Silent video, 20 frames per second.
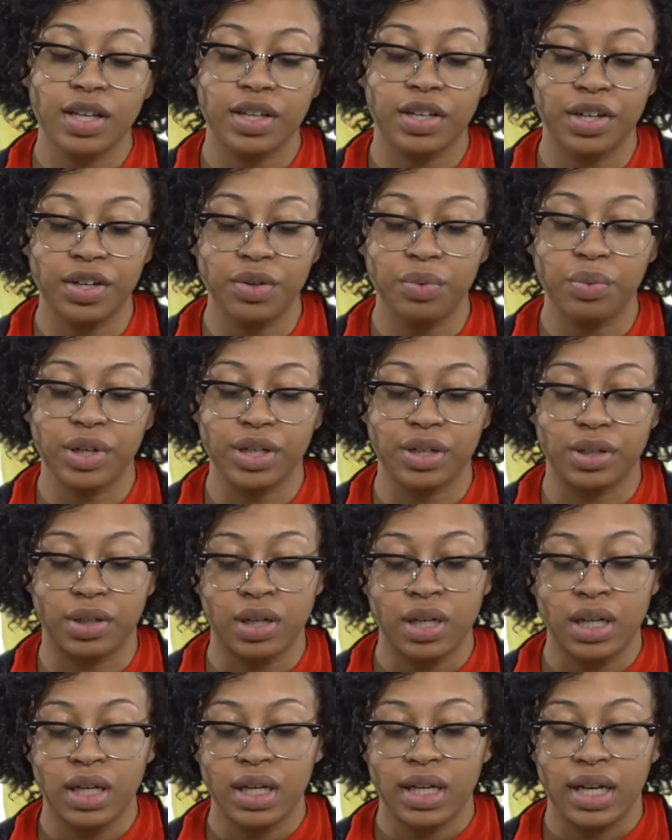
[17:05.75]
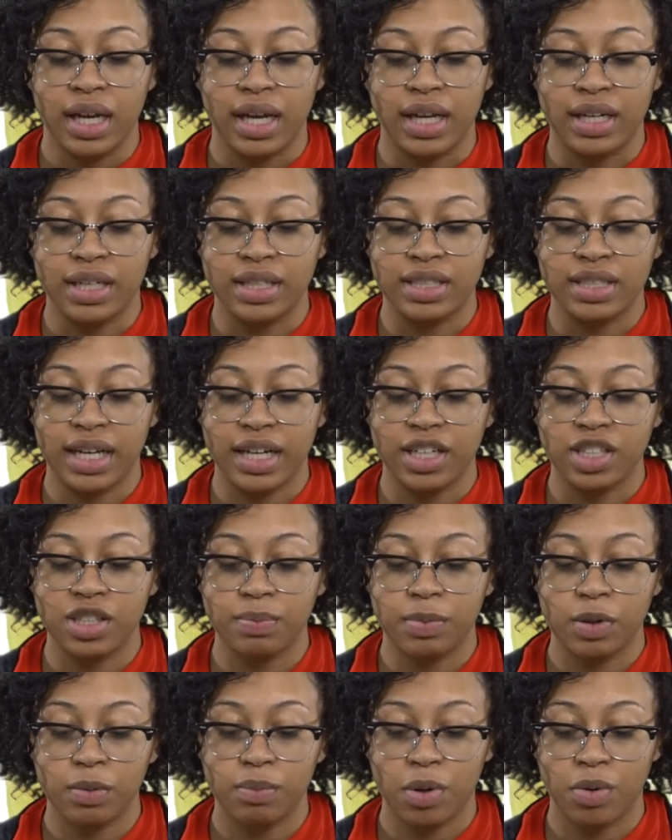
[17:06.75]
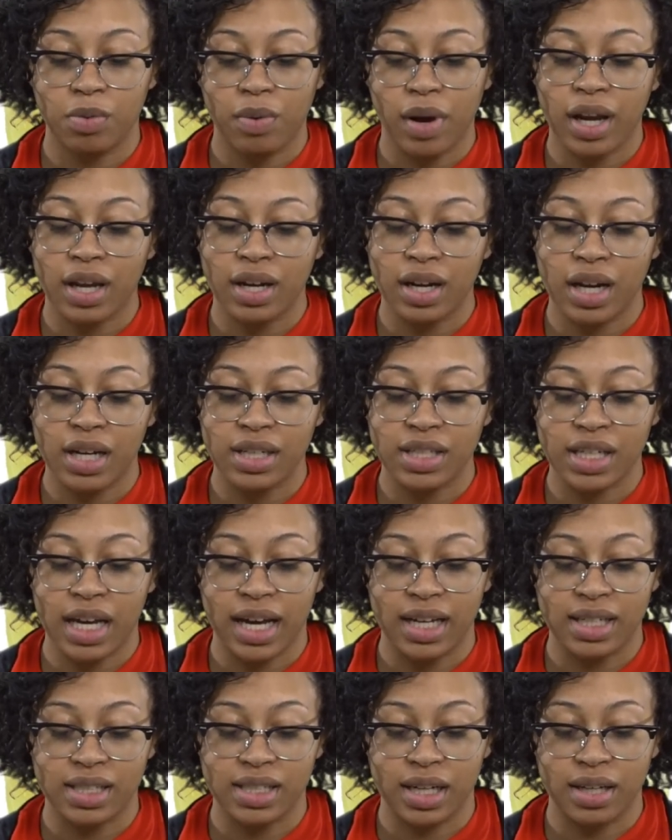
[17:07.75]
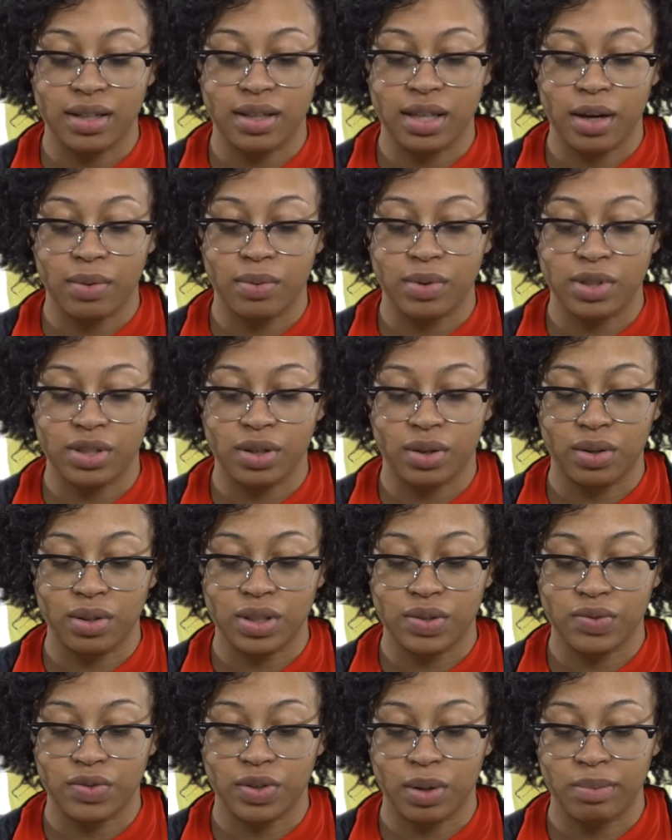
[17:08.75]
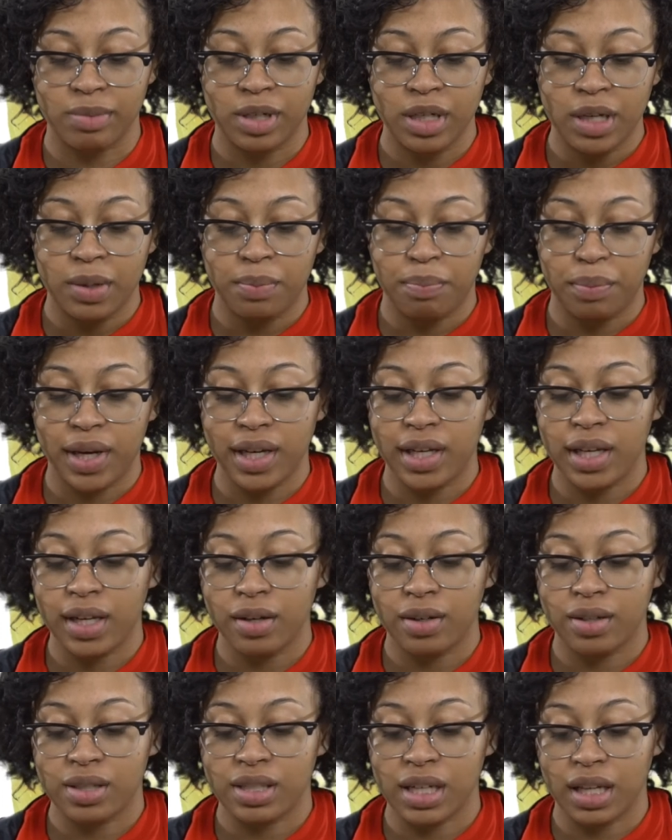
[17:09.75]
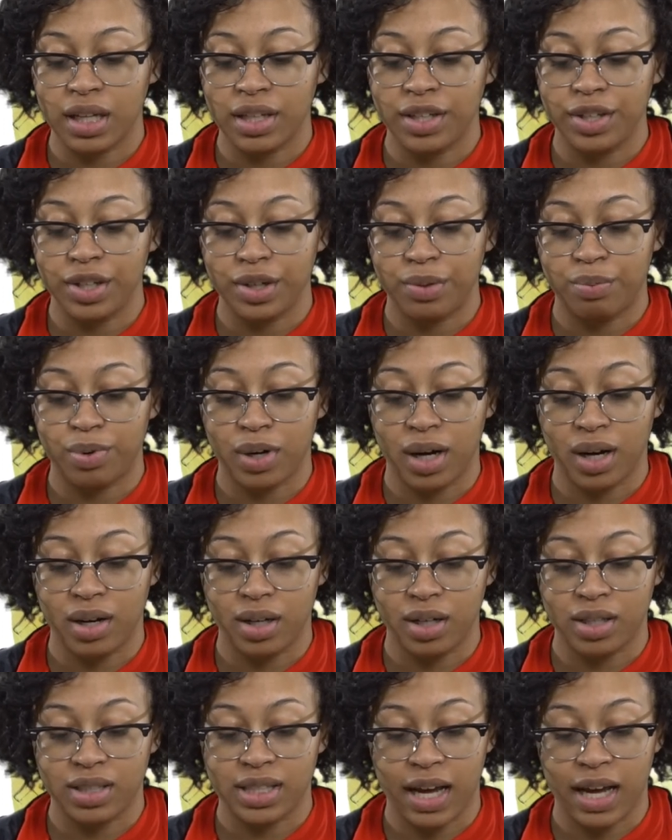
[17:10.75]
Goodwill, an intangible but recognized asset that results from making or selling good products,